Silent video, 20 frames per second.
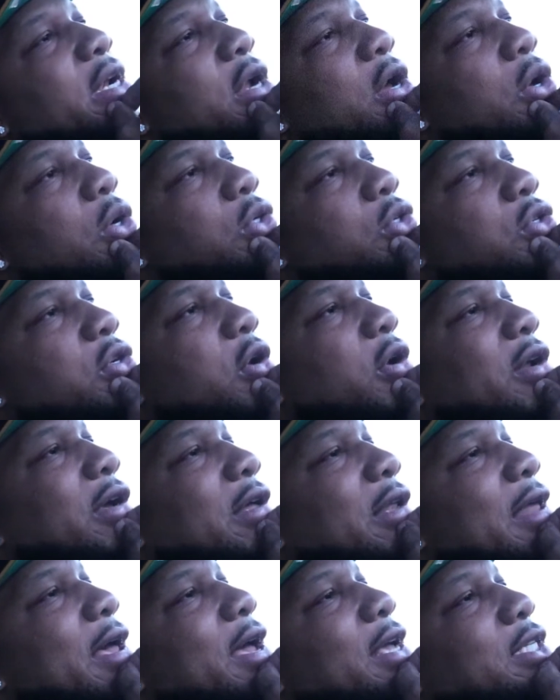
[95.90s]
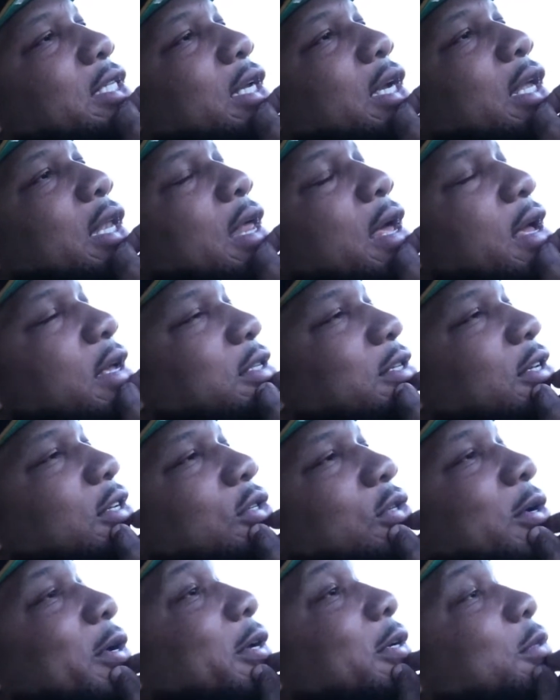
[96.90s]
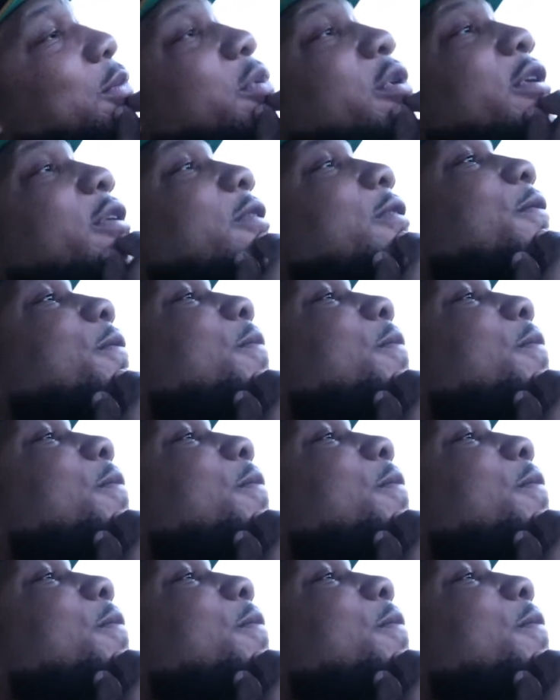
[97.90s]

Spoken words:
knows, the classic joints. But